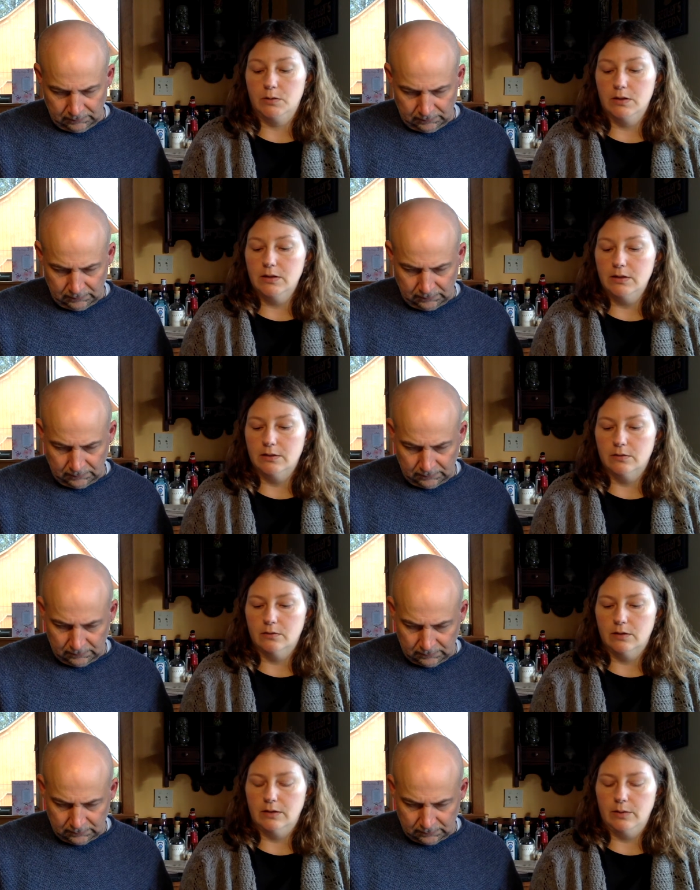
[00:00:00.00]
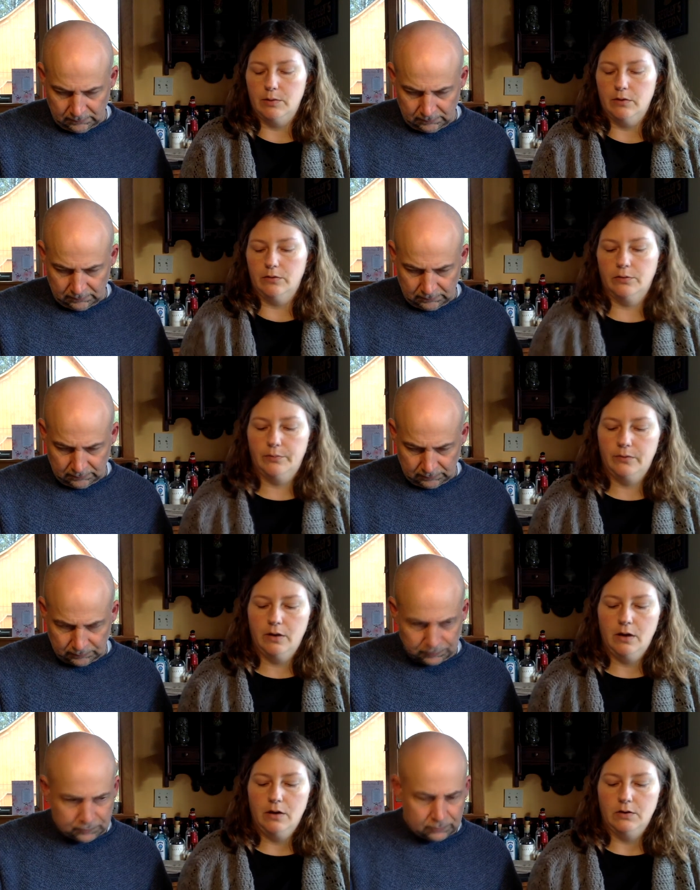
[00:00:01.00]
Speaker 1: what this is an example of.
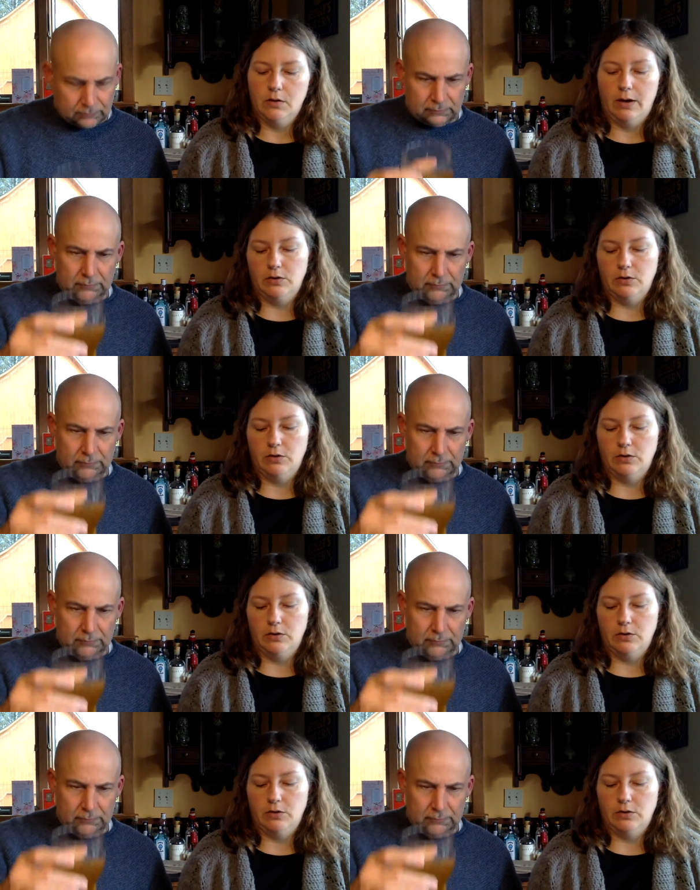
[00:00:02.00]
So I